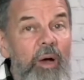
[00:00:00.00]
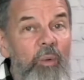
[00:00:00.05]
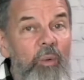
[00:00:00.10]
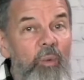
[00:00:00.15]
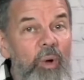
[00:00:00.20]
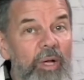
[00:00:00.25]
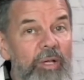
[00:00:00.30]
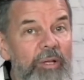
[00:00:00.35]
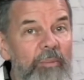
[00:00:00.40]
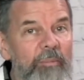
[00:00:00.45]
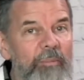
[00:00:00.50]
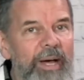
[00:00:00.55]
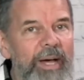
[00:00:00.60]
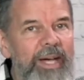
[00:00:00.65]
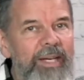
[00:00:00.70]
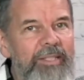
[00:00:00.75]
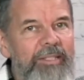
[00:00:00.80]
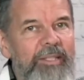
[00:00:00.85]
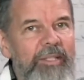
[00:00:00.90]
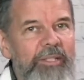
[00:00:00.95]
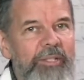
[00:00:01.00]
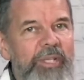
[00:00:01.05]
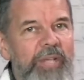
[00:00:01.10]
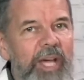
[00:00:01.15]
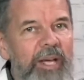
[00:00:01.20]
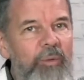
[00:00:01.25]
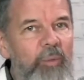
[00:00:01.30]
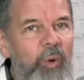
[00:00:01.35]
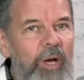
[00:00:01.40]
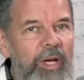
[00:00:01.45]
Welcome back to
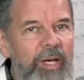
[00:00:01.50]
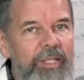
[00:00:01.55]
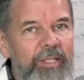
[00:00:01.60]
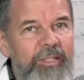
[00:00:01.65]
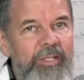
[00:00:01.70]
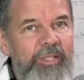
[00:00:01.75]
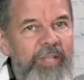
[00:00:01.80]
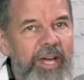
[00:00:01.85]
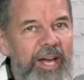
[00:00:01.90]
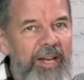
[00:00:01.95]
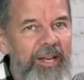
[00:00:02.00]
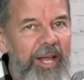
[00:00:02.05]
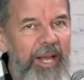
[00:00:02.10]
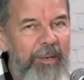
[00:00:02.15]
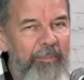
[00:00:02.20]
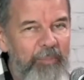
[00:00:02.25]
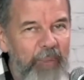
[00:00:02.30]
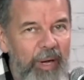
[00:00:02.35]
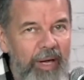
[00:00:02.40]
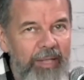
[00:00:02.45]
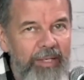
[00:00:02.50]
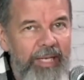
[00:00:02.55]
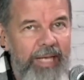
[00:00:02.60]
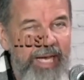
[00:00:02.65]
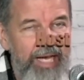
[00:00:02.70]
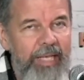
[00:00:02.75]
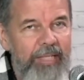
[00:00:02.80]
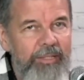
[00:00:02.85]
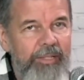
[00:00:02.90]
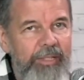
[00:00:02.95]
Sidewalk Skyline
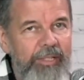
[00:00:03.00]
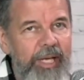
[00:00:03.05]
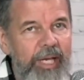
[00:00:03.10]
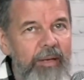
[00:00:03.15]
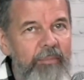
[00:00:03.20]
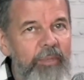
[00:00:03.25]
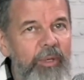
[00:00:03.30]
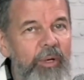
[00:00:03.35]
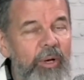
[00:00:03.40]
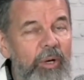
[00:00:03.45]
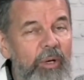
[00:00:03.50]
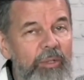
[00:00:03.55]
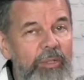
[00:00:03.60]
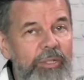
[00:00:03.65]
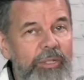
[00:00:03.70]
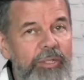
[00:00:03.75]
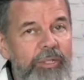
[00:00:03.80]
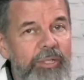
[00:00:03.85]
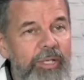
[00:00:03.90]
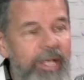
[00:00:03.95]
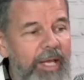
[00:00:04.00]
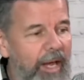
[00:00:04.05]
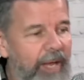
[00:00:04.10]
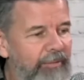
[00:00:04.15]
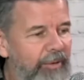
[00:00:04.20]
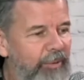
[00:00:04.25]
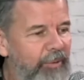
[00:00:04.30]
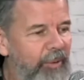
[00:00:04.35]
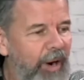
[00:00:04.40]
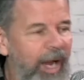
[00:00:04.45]
Podcast. I'm your host,
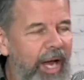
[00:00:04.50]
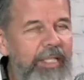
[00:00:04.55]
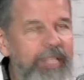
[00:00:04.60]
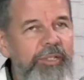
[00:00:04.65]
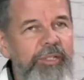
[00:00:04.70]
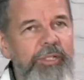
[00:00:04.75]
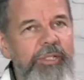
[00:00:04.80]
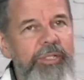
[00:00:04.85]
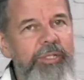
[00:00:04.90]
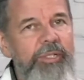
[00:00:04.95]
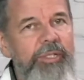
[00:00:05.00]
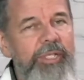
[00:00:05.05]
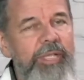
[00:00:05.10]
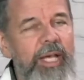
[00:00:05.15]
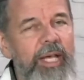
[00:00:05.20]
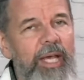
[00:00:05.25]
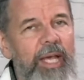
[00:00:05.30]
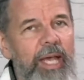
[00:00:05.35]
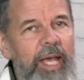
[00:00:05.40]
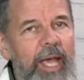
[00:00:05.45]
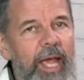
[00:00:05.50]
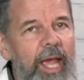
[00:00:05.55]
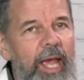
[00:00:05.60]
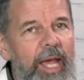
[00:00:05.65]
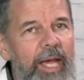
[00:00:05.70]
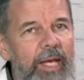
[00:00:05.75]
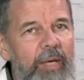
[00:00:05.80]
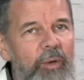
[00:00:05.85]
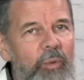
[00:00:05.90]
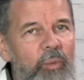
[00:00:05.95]
Kevin Rogers.
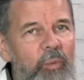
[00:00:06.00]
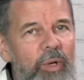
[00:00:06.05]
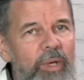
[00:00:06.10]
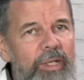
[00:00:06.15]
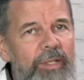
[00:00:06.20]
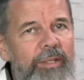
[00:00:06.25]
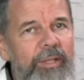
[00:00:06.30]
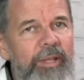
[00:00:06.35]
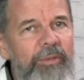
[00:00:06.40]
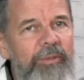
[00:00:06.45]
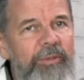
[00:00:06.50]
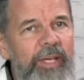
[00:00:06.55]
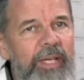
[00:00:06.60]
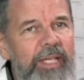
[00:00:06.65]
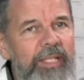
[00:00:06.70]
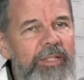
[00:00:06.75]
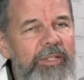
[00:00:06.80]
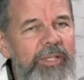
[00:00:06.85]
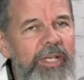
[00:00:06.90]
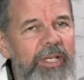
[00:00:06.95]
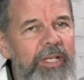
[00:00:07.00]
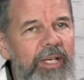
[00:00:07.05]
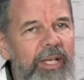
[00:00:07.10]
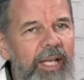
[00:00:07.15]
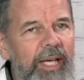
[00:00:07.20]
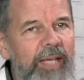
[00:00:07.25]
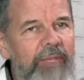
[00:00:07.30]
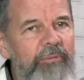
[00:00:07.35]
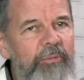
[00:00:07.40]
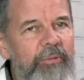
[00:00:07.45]
And one of the things in
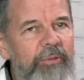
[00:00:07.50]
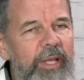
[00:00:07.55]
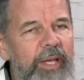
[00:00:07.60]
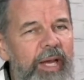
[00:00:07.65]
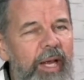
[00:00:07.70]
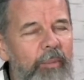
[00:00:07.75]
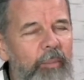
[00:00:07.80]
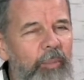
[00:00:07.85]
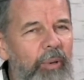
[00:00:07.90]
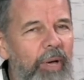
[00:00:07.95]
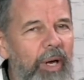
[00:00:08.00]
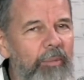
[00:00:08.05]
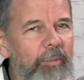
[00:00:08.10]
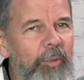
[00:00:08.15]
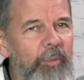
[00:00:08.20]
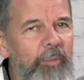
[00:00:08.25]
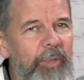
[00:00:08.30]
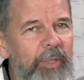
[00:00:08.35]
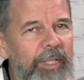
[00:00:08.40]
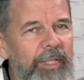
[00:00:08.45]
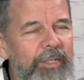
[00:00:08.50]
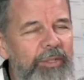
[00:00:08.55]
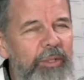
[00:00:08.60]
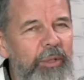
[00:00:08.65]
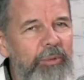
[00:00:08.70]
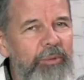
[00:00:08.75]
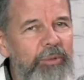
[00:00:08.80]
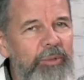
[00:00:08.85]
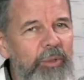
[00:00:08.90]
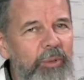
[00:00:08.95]
life that I probably
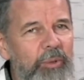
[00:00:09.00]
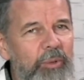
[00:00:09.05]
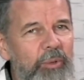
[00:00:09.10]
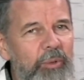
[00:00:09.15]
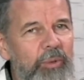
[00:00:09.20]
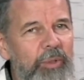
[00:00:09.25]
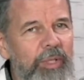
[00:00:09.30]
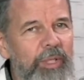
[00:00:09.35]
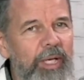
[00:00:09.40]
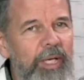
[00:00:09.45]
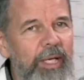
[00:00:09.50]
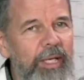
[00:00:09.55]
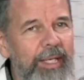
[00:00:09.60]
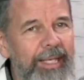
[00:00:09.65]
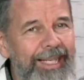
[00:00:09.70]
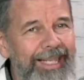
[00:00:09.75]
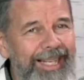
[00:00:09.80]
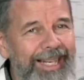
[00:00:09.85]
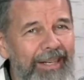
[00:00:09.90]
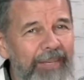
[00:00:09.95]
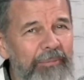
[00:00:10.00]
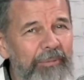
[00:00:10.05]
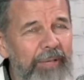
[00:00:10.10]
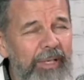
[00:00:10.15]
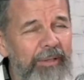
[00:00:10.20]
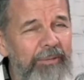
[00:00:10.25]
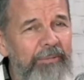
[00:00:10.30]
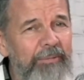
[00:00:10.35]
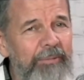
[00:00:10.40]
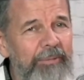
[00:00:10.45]
don't do enough
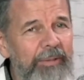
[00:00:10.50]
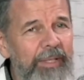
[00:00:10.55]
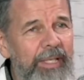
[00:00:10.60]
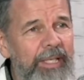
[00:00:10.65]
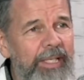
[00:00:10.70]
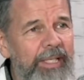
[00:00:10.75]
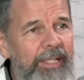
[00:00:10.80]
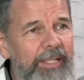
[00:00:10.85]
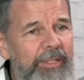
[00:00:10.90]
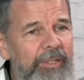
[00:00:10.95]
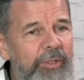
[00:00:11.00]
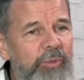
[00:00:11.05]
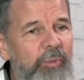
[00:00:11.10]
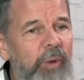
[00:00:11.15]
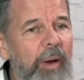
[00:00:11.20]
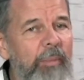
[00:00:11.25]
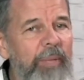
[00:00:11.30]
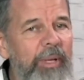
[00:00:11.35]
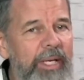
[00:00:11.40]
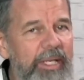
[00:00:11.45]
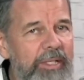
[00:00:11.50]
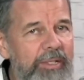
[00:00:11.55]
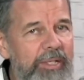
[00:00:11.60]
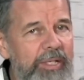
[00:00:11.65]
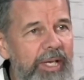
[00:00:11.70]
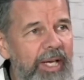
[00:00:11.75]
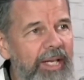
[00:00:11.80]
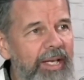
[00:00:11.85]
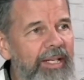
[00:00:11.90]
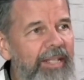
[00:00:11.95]
of is
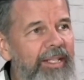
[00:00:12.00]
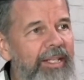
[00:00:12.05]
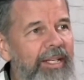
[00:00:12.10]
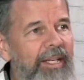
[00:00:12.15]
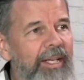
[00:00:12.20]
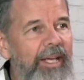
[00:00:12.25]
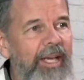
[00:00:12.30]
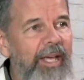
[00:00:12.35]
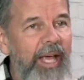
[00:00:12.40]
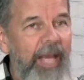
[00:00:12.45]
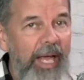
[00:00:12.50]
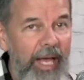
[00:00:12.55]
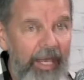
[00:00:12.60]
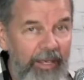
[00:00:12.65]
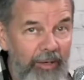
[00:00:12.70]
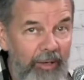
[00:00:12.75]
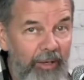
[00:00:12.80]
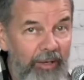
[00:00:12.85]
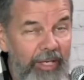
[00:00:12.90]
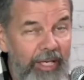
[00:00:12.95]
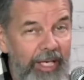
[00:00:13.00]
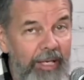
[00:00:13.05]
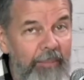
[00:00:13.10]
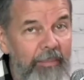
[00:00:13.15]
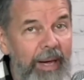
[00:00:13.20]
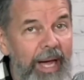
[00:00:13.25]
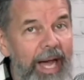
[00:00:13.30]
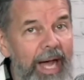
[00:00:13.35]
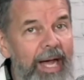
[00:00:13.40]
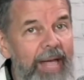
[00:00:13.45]
reminiscing and looking
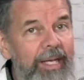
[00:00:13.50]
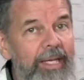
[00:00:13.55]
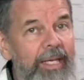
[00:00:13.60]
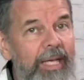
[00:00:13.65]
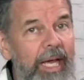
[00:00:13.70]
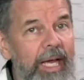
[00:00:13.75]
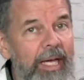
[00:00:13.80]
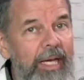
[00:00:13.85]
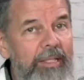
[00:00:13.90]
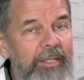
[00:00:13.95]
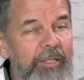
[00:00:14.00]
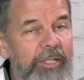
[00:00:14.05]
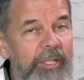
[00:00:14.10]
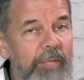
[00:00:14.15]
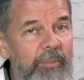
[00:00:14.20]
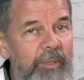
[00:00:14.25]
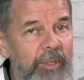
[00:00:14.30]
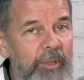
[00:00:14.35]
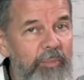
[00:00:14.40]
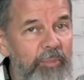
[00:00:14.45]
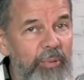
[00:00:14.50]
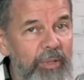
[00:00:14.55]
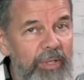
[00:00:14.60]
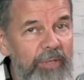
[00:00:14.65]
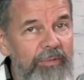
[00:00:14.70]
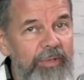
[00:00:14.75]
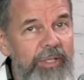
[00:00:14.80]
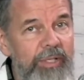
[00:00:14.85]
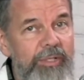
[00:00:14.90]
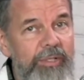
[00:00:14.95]
back at some of the
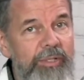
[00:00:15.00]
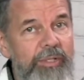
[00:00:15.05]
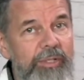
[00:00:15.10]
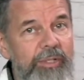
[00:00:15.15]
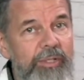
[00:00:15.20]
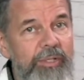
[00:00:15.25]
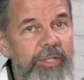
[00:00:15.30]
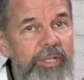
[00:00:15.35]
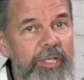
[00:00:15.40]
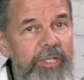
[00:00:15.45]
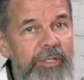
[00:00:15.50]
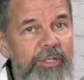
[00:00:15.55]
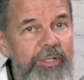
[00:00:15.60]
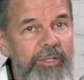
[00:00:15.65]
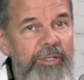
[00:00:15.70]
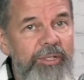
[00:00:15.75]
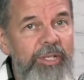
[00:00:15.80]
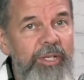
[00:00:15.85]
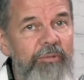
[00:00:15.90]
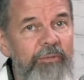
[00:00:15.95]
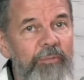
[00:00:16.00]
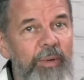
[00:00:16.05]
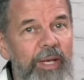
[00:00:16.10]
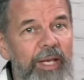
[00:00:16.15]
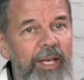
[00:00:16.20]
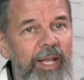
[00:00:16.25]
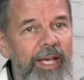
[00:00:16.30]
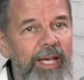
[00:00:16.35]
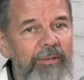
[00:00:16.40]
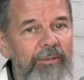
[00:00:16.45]
previous seasons of my
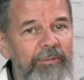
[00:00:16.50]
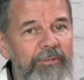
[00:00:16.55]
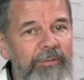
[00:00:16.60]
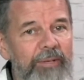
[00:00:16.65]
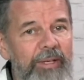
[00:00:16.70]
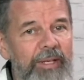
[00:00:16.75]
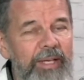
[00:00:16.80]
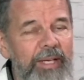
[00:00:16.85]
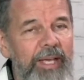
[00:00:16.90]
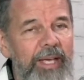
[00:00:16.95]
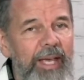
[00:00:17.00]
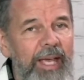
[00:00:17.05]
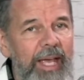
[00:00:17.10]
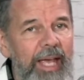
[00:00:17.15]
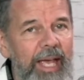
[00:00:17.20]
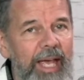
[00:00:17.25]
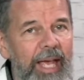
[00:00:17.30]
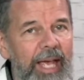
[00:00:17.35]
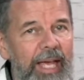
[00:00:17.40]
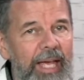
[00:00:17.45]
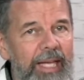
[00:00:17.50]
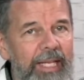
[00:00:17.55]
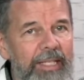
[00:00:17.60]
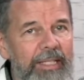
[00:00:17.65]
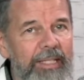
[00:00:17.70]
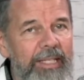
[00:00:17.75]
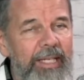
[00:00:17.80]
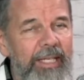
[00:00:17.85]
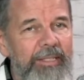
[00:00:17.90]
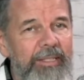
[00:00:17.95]
life and
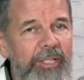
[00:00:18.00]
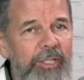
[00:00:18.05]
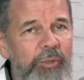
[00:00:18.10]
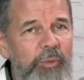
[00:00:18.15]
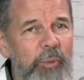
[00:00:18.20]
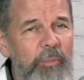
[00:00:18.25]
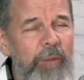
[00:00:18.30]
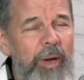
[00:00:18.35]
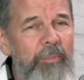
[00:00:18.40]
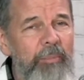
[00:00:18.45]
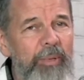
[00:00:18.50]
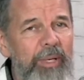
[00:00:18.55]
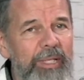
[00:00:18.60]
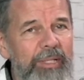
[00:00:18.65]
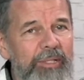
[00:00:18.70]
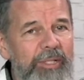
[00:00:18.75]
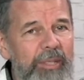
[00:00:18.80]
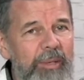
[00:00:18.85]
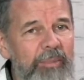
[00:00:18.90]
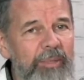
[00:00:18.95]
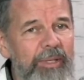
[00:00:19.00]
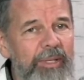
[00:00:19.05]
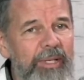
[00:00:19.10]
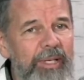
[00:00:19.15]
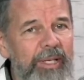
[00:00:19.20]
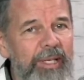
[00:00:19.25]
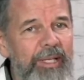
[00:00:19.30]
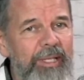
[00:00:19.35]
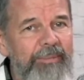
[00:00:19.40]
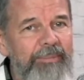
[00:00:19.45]
just remembering some of
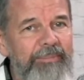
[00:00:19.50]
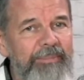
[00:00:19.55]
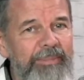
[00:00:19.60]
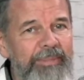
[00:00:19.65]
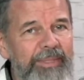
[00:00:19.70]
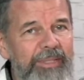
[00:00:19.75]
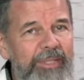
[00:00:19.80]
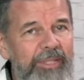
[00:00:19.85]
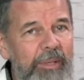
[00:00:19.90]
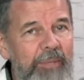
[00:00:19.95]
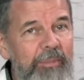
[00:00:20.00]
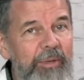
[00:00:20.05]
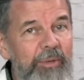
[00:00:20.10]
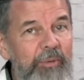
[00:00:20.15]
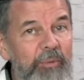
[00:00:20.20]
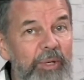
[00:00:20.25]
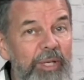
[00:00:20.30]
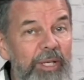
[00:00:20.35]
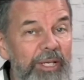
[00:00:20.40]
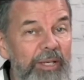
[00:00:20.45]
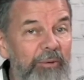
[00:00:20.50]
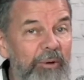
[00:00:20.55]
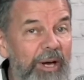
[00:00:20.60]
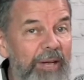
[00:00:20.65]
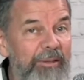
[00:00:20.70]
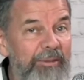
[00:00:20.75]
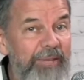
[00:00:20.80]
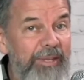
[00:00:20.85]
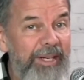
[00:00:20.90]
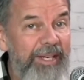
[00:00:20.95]
the really great
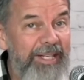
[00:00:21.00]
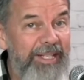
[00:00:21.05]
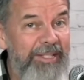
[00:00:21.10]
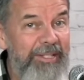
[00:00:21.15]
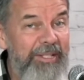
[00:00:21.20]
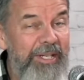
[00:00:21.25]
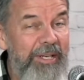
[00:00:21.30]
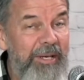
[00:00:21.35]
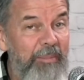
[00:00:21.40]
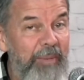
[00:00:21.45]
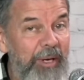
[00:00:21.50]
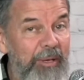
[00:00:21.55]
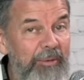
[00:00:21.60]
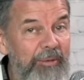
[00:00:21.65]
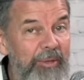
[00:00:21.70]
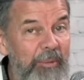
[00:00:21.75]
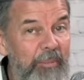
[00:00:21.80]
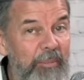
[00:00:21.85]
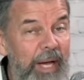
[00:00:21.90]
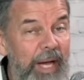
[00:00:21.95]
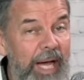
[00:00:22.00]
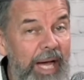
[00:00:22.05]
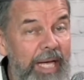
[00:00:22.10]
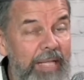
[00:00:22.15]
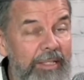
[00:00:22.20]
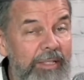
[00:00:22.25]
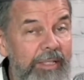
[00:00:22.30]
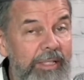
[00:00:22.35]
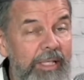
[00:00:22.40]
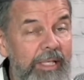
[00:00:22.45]
things about the
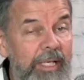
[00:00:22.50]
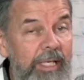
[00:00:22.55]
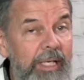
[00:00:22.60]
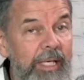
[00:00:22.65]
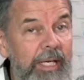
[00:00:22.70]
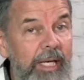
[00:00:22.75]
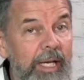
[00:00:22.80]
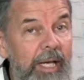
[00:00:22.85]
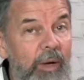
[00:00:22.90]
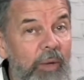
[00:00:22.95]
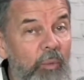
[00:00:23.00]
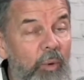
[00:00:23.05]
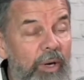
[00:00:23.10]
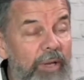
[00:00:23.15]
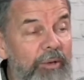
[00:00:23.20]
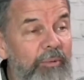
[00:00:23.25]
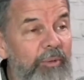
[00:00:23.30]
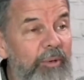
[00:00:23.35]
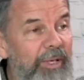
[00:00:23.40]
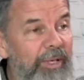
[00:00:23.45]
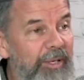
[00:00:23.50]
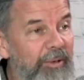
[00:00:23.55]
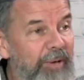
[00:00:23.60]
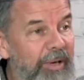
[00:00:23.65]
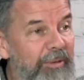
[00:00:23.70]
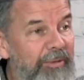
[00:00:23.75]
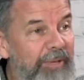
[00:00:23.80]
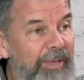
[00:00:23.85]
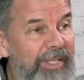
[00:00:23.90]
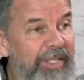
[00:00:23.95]
past. One of the really
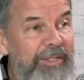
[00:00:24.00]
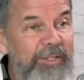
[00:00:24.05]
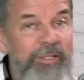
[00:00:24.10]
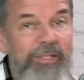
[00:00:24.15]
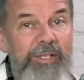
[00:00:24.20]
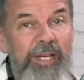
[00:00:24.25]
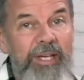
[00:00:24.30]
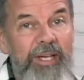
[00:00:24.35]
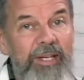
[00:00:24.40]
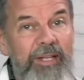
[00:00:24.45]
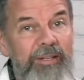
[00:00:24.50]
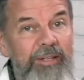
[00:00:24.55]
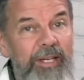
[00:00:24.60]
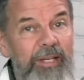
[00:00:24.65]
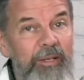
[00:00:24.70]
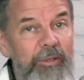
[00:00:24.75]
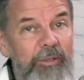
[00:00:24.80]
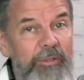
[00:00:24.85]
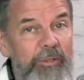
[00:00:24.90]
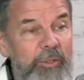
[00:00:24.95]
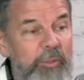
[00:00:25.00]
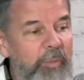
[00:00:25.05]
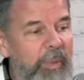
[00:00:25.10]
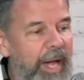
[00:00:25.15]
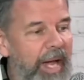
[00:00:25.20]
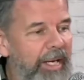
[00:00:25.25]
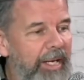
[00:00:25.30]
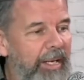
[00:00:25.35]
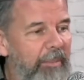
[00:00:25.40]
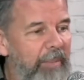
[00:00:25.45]
great things that goes
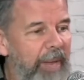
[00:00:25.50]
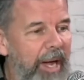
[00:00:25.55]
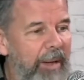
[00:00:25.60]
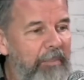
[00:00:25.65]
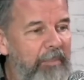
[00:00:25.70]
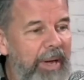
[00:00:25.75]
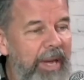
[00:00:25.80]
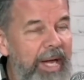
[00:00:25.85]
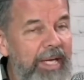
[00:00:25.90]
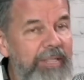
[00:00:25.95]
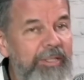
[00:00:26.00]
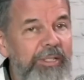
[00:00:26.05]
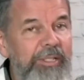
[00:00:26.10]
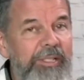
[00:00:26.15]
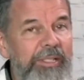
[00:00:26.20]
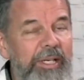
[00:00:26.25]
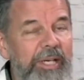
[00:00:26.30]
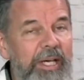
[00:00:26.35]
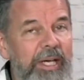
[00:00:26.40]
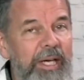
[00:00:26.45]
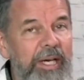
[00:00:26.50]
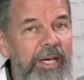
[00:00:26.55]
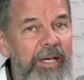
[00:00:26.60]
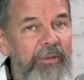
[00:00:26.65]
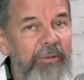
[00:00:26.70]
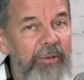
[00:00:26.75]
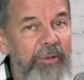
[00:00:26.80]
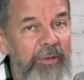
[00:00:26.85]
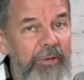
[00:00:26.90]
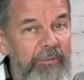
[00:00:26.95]
back in my past
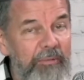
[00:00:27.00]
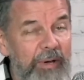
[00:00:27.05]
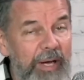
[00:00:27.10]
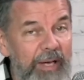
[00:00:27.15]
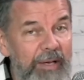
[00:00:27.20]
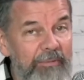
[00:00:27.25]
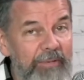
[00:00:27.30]
35